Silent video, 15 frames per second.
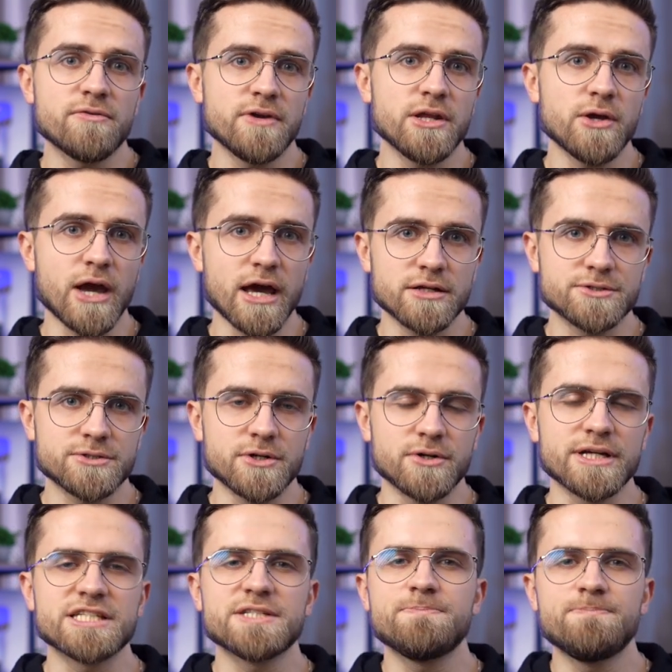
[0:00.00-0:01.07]
video editor
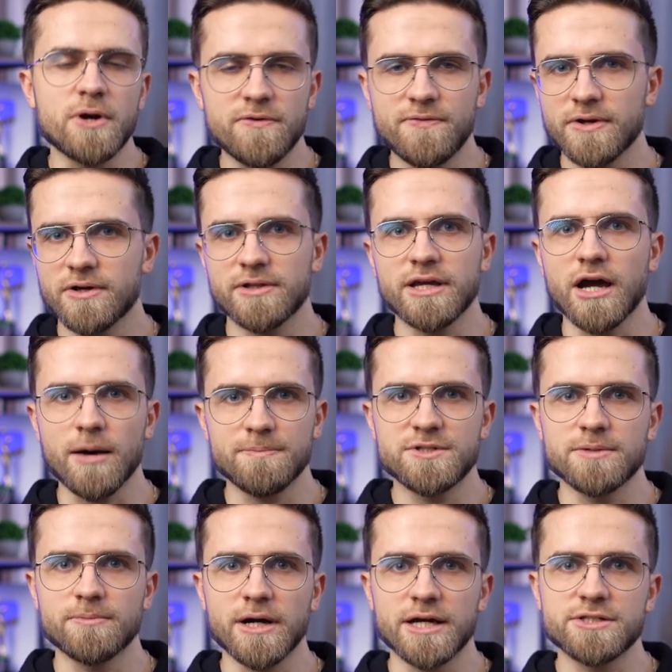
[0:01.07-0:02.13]
is perfectly
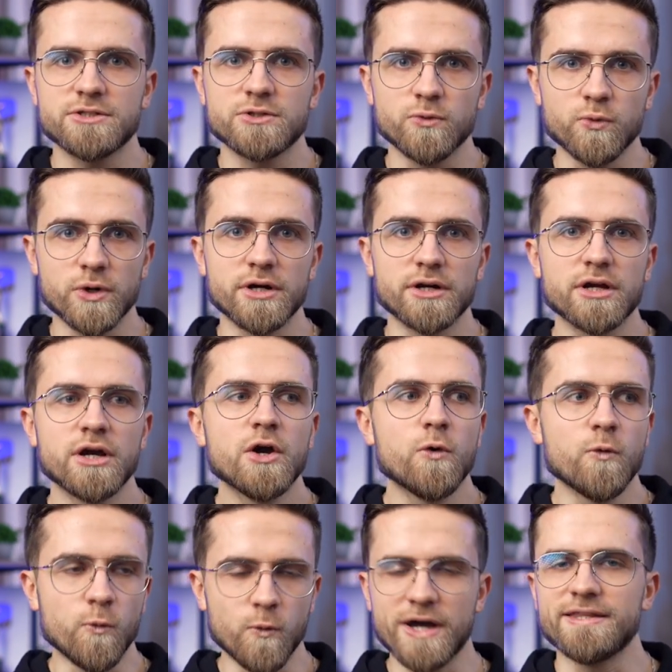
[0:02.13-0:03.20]
optimized to work
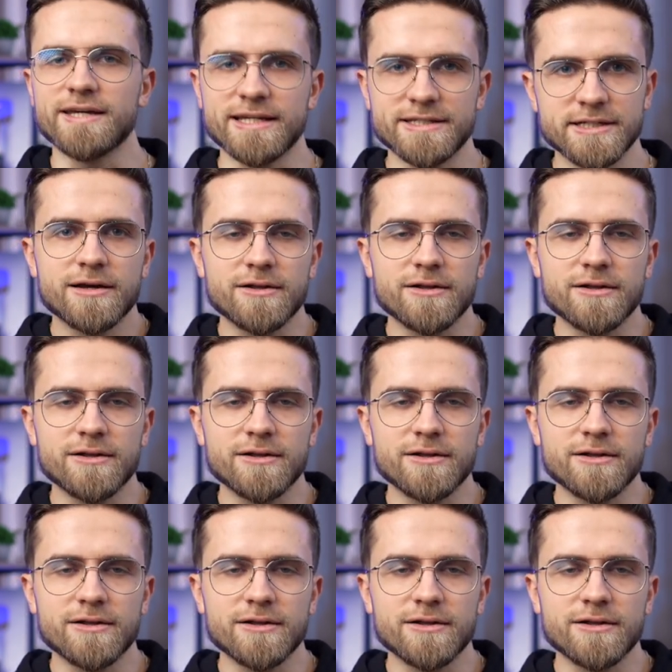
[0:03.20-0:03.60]
with it.